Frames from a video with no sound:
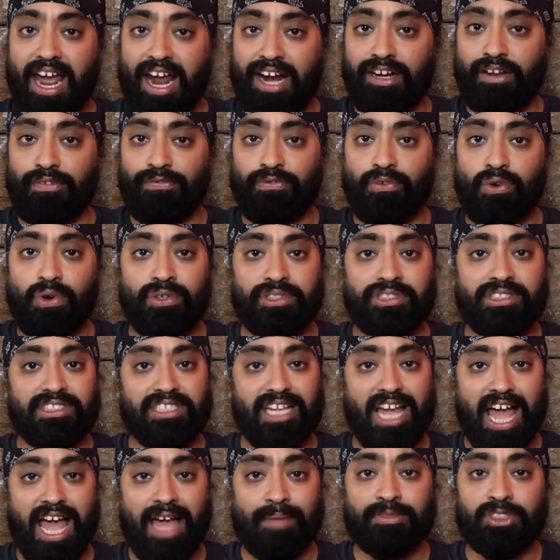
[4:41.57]
and of course
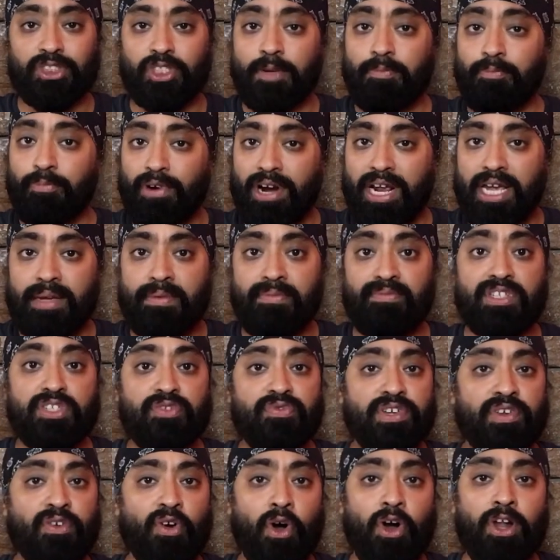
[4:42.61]
Amazon Prime which
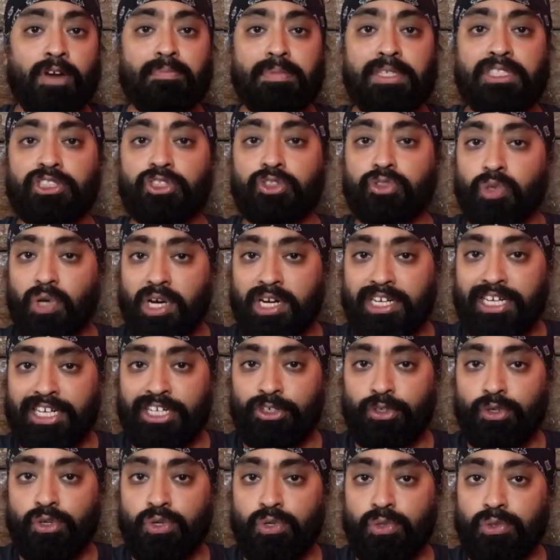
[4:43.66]
we've all been struggling
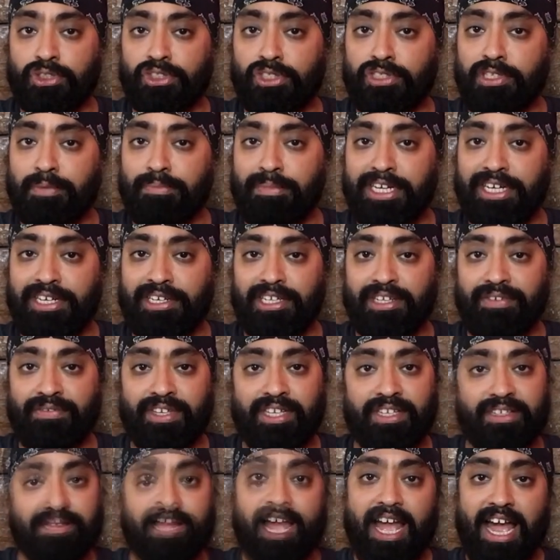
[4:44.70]
to use on the Mi
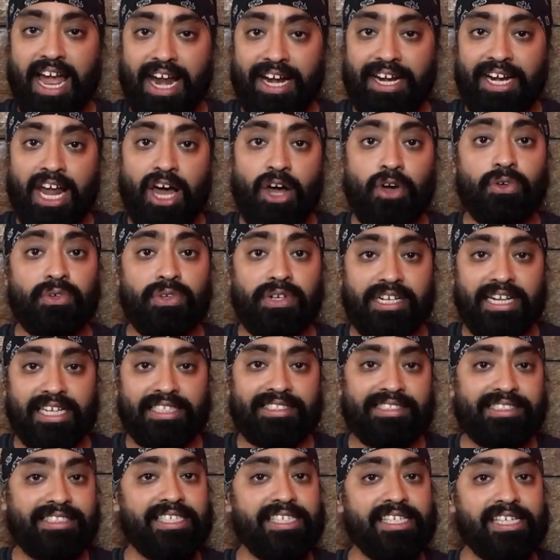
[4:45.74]
TV and now
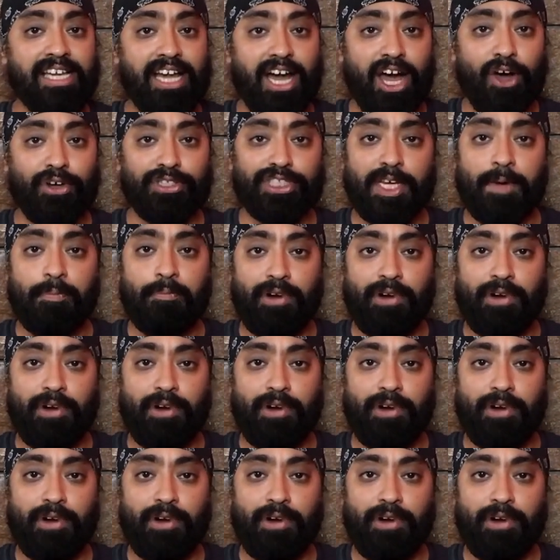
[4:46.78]
let's see how they're